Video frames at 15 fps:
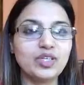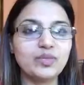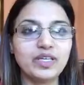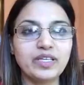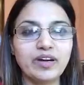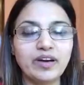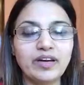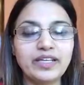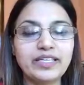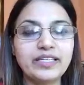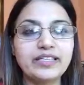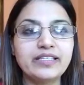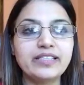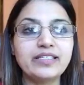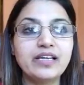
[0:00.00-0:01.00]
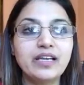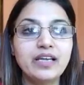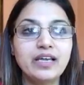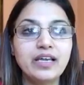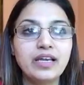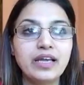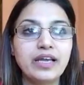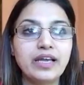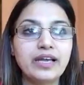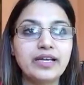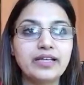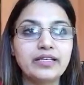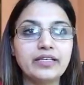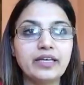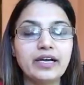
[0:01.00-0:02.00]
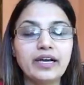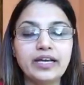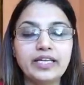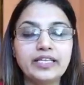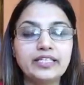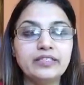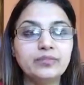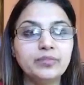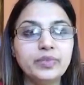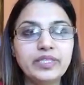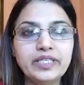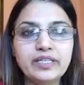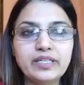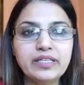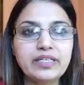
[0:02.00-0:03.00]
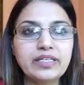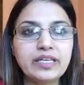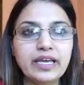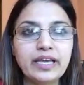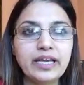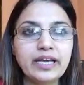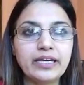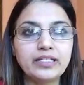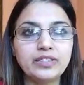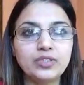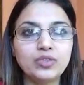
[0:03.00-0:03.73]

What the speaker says: my audience, and I barely had